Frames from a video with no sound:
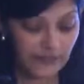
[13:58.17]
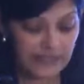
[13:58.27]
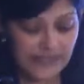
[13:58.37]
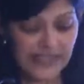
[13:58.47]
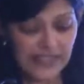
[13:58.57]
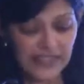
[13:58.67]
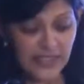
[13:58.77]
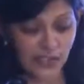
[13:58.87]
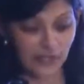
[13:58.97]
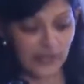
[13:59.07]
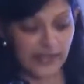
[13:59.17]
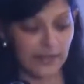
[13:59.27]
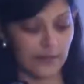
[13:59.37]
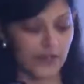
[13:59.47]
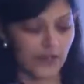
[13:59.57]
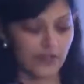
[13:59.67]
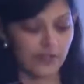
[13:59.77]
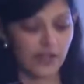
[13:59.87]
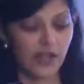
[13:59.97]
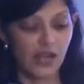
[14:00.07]
The second issue, like I
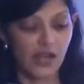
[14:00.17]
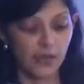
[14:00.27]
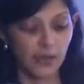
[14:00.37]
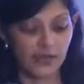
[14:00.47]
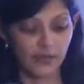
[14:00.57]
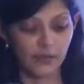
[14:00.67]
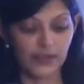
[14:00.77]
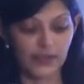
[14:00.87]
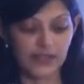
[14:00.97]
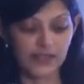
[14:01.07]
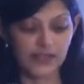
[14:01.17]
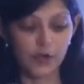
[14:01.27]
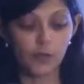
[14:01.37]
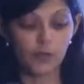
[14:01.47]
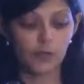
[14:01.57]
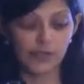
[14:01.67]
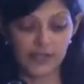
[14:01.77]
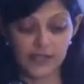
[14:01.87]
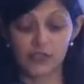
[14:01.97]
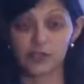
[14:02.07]
mentioned, was whether the scope of
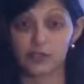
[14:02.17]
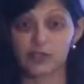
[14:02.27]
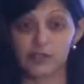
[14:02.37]
protection was